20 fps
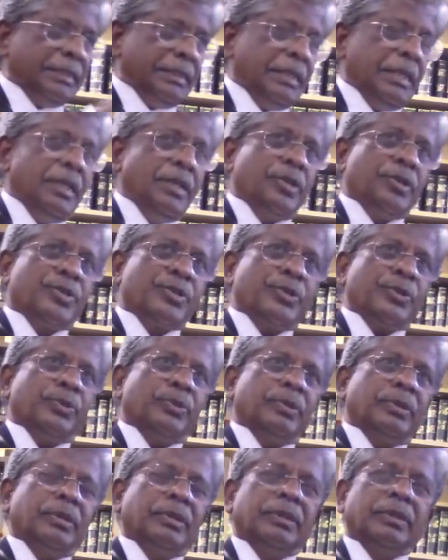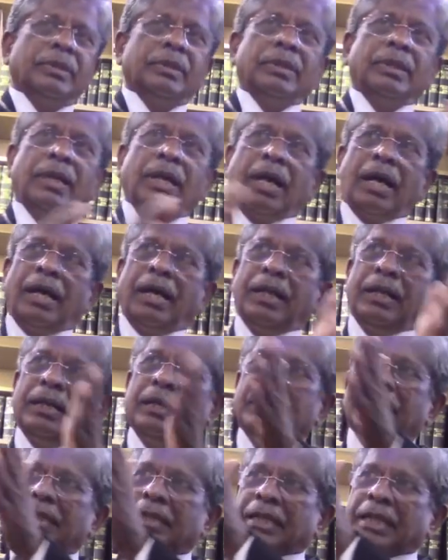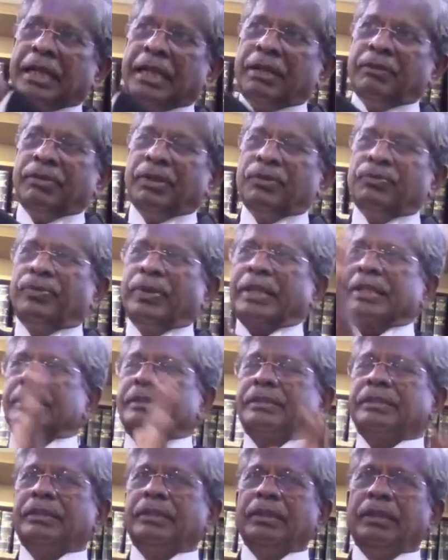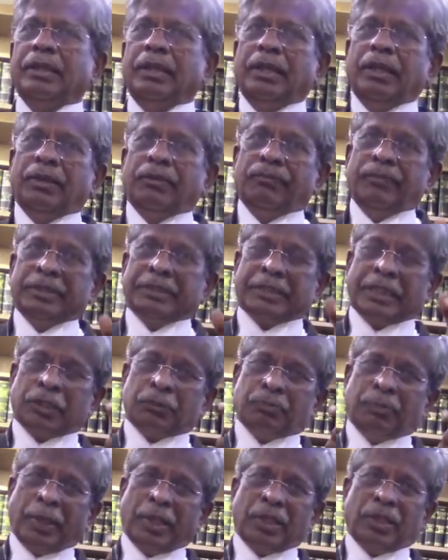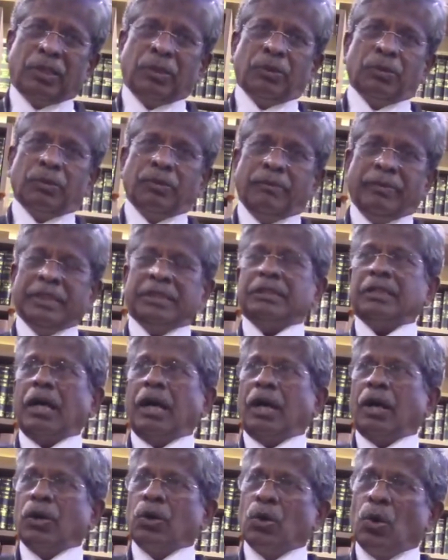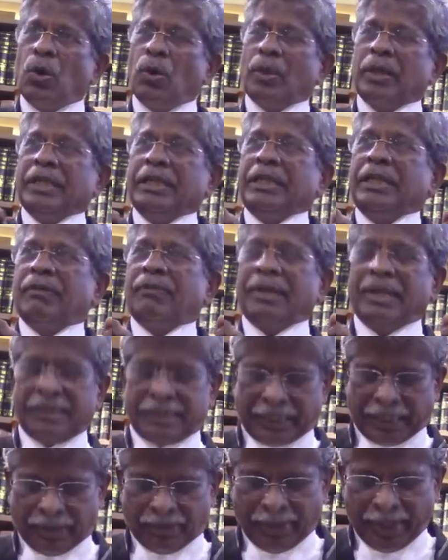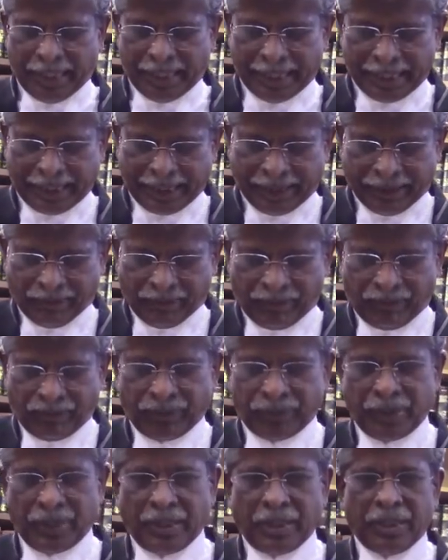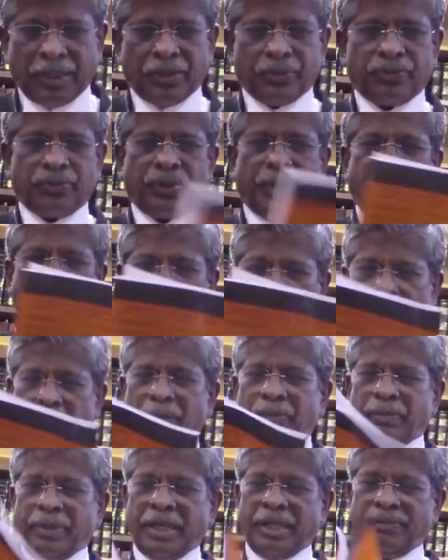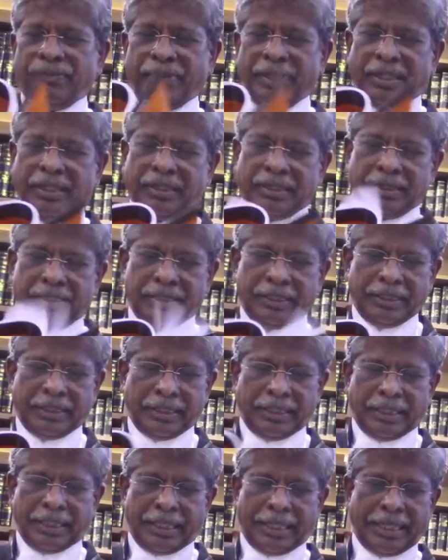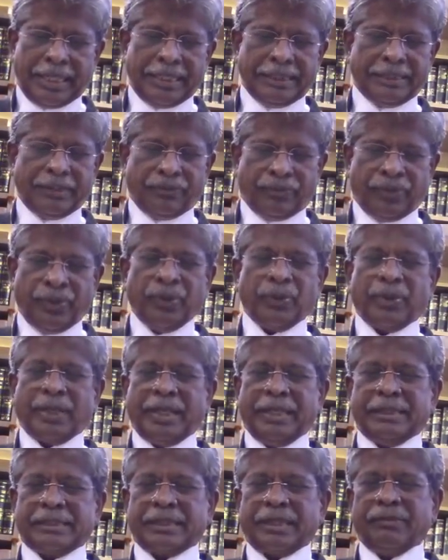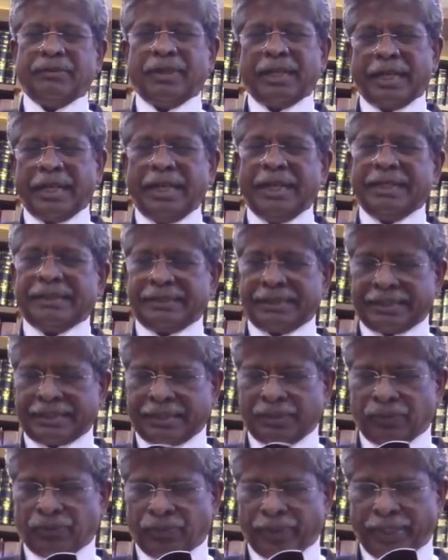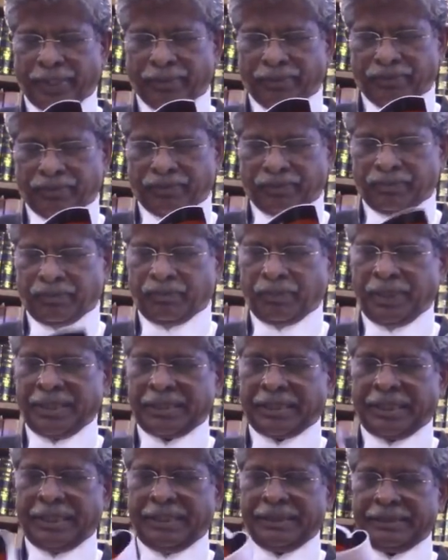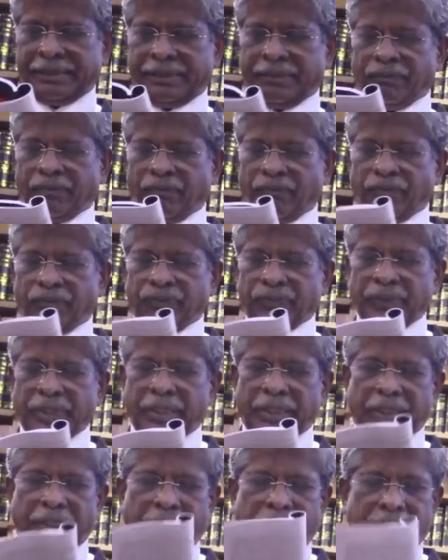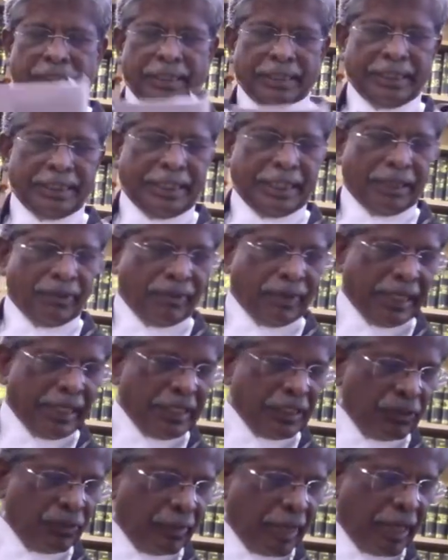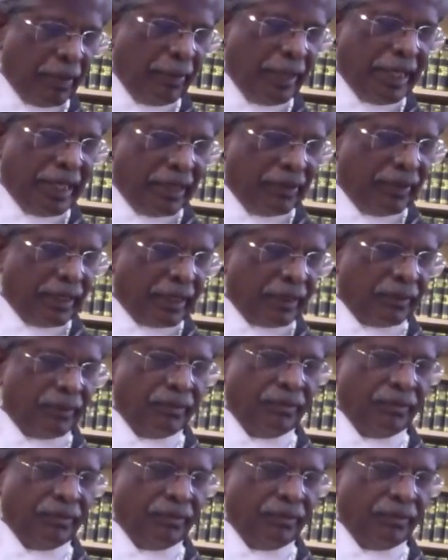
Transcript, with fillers: in issue and relevant facts with respect to which alone evidence can be let in. For your benefit, it is in few lines. I will read section 5. Please kindly see. Evidence may be given